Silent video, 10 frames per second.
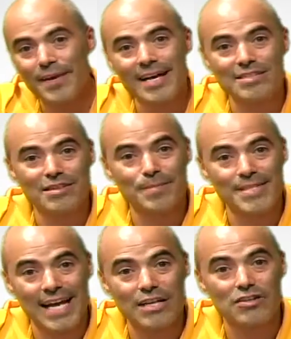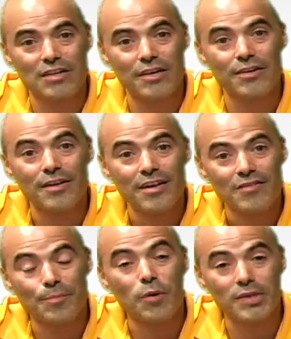could potentially
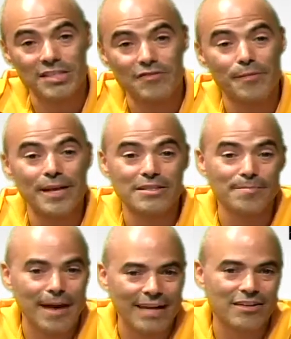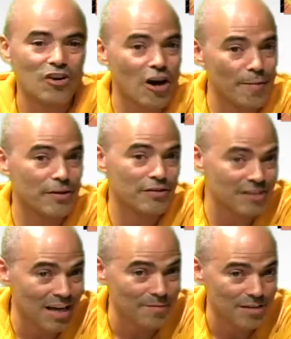report this information back to Garmin or
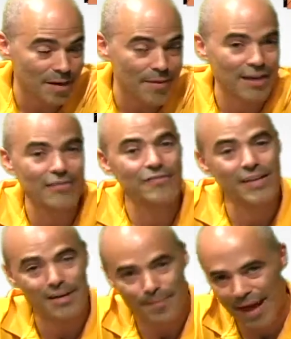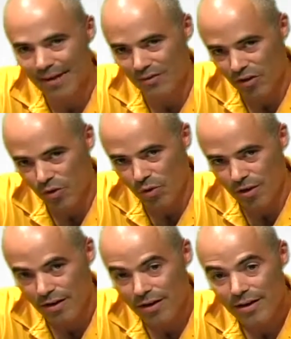TomTom that could feed it back to
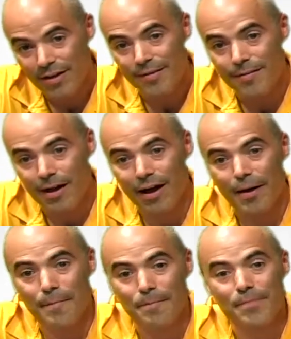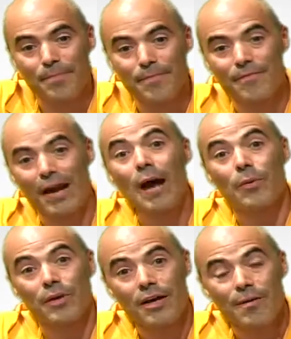your
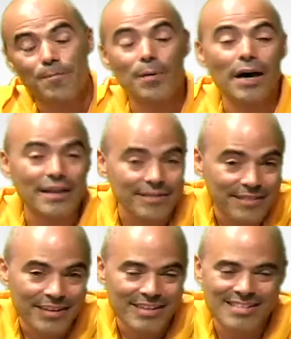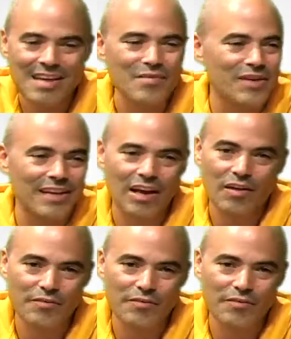route. But this never really got off the